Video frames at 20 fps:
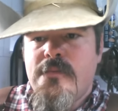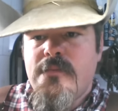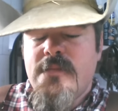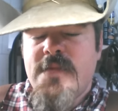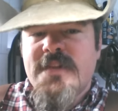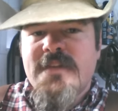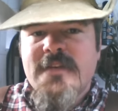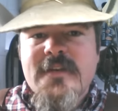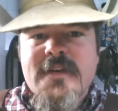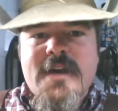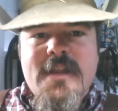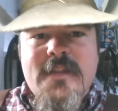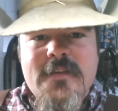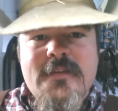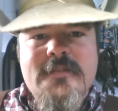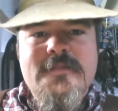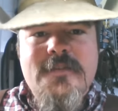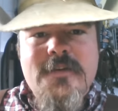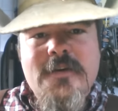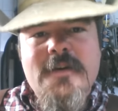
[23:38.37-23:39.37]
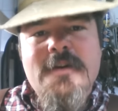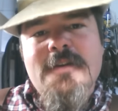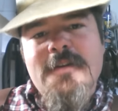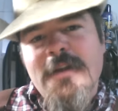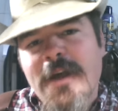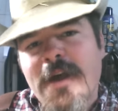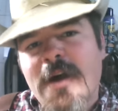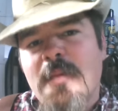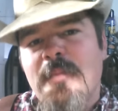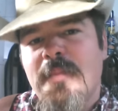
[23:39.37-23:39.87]
But the guy that's talking
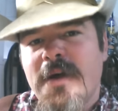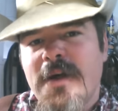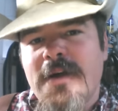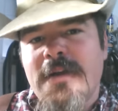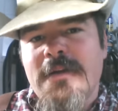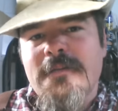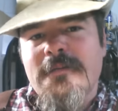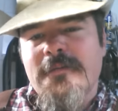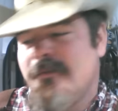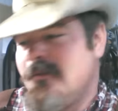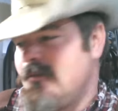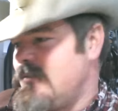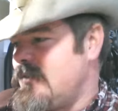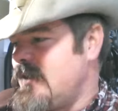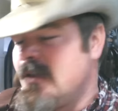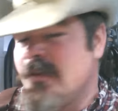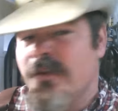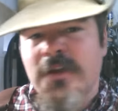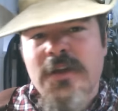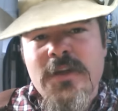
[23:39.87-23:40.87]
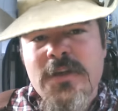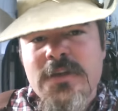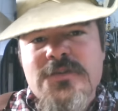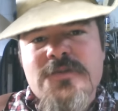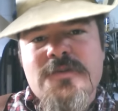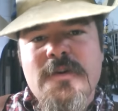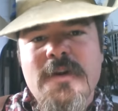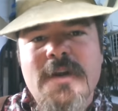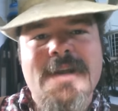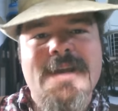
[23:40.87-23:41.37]
the Alpine and the
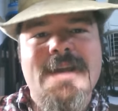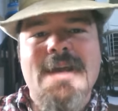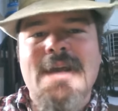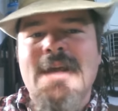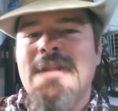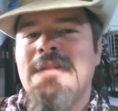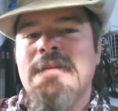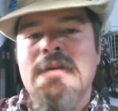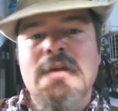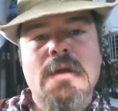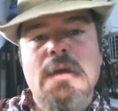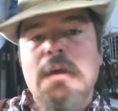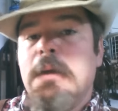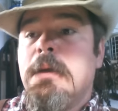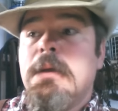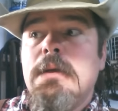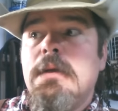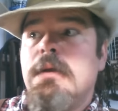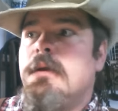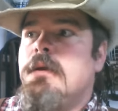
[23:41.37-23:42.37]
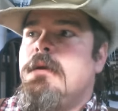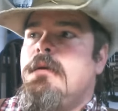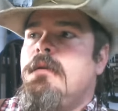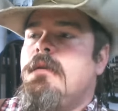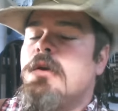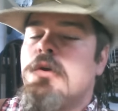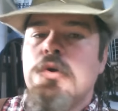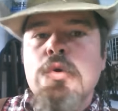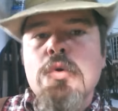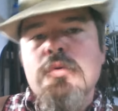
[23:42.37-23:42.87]
history and the
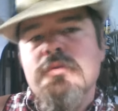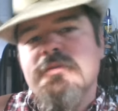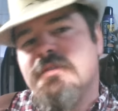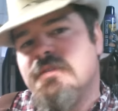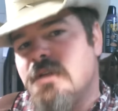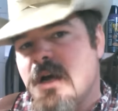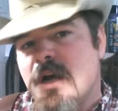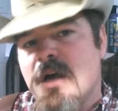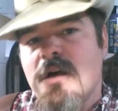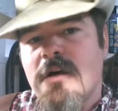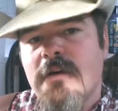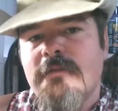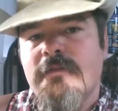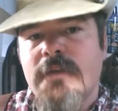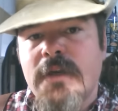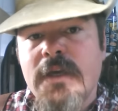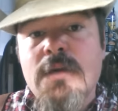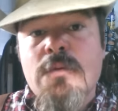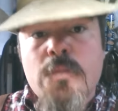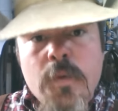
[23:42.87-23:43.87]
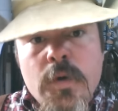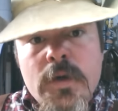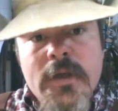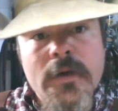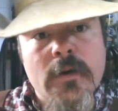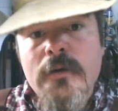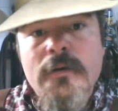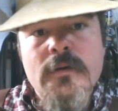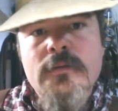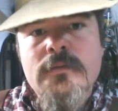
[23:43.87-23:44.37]
cool stuff, he
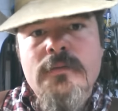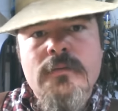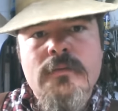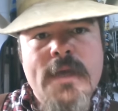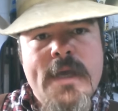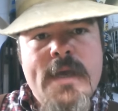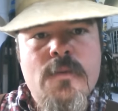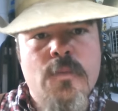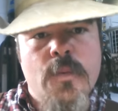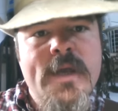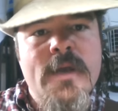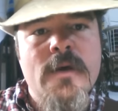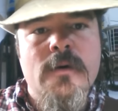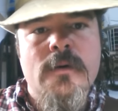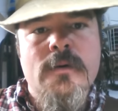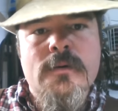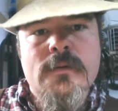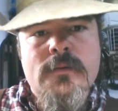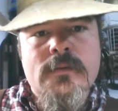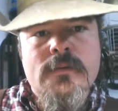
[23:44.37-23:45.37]
will. He will.